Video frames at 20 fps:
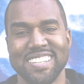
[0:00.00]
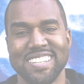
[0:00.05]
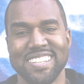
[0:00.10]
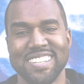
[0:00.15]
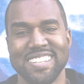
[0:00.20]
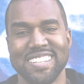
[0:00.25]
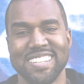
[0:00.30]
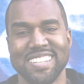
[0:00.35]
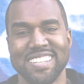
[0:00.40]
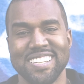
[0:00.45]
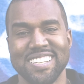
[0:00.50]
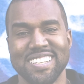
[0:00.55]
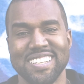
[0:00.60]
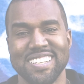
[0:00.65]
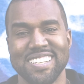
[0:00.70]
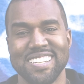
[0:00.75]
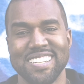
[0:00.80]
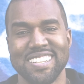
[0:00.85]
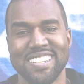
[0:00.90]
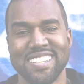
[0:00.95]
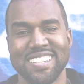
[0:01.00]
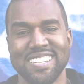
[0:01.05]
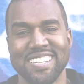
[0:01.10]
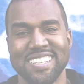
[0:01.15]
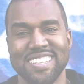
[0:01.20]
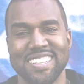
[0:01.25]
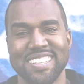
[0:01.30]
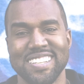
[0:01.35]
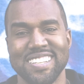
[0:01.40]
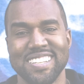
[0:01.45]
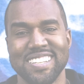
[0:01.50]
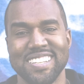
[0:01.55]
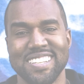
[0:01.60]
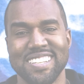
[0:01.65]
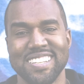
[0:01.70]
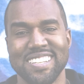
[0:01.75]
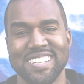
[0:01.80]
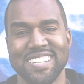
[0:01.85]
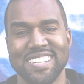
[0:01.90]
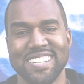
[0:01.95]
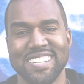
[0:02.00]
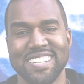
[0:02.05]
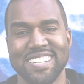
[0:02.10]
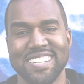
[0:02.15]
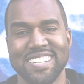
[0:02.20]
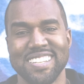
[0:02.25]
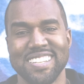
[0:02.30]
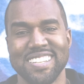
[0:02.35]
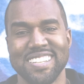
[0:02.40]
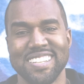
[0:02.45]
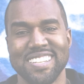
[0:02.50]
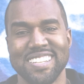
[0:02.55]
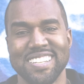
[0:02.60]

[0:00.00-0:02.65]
(silent)